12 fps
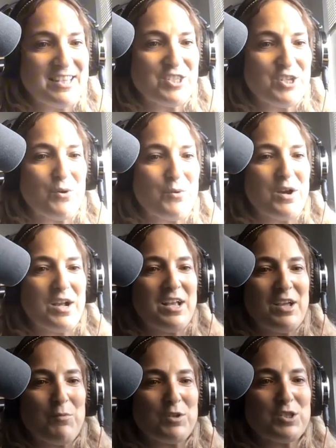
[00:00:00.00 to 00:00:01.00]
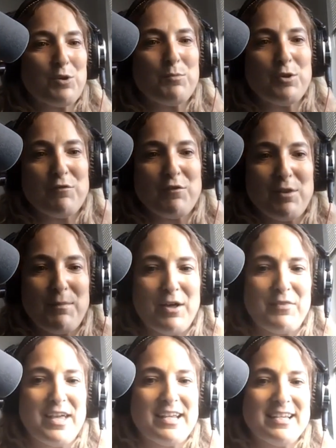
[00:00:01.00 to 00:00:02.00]
so what's so beautiful
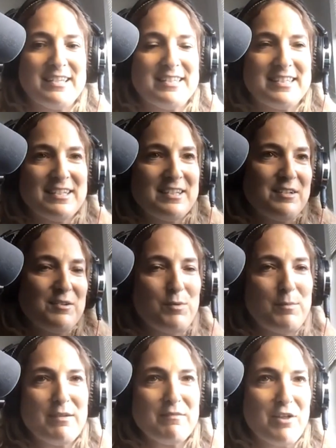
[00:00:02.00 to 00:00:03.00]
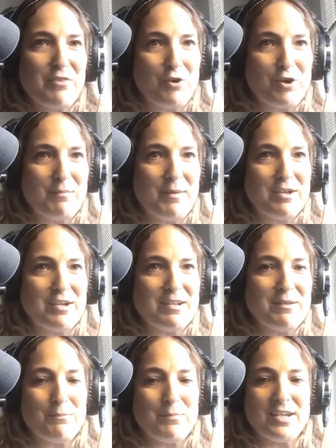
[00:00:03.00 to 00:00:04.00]
about that is we may have not thought about
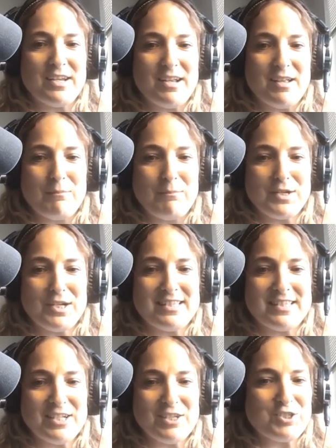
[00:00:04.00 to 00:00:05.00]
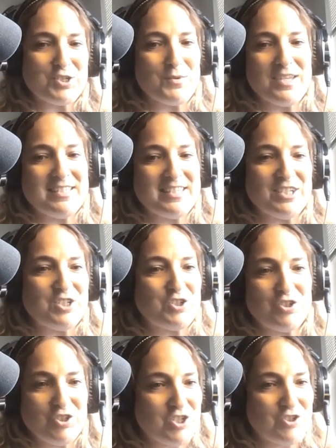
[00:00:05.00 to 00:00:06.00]
it, but it's still so easy
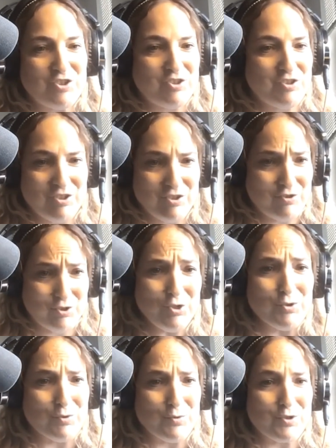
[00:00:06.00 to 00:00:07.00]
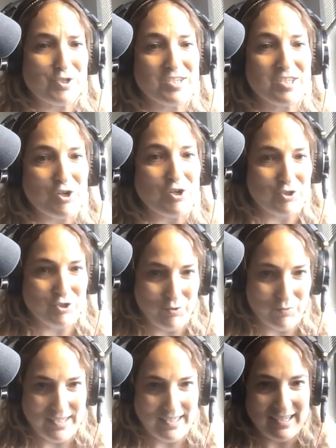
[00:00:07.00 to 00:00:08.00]
to do or to start
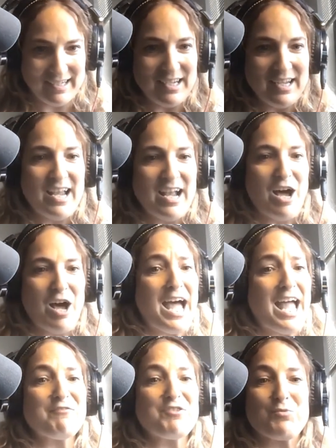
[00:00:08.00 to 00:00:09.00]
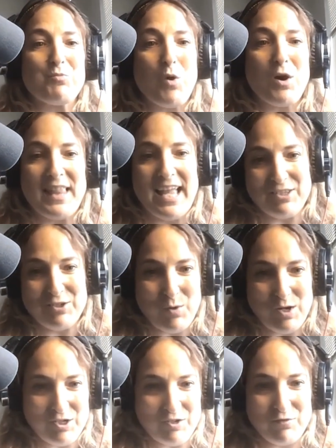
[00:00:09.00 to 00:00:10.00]
doing. I have just one last
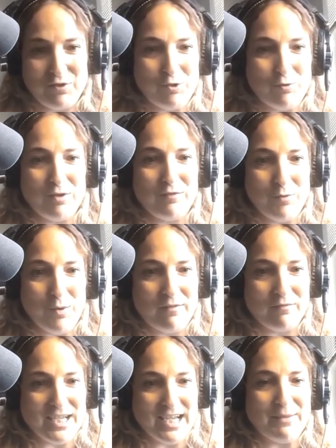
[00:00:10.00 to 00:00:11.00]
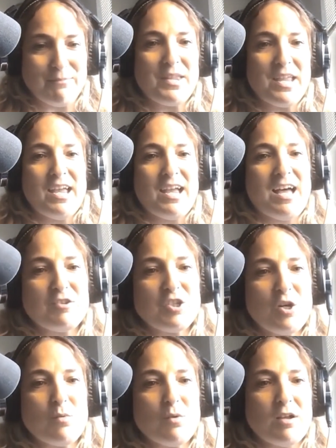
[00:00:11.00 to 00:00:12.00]
question for you, if you have time.
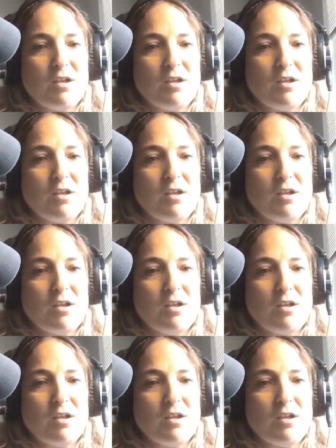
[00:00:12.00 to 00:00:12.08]
So